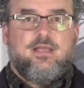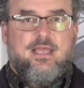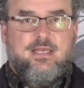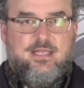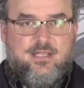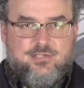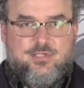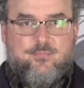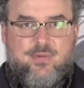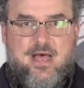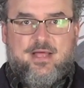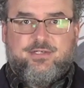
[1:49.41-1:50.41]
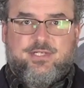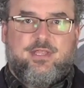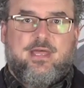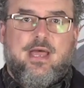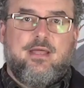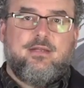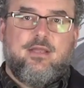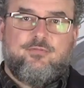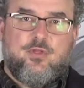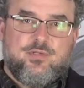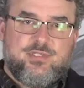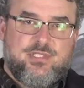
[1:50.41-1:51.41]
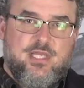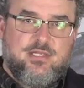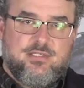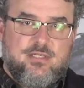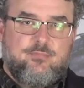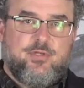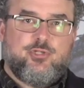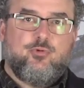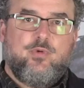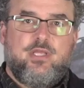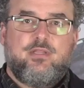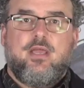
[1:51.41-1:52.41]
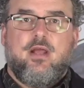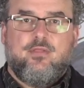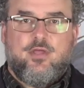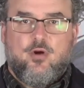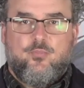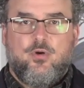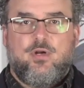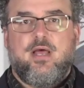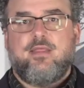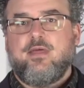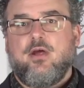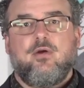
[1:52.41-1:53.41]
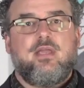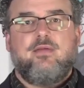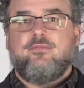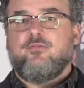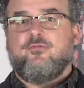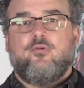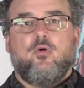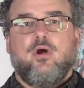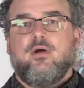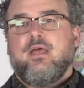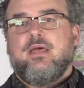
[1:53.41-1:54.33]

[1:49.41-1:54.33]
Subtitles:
It needs to bond to that. If there's things in between there that are put on there even for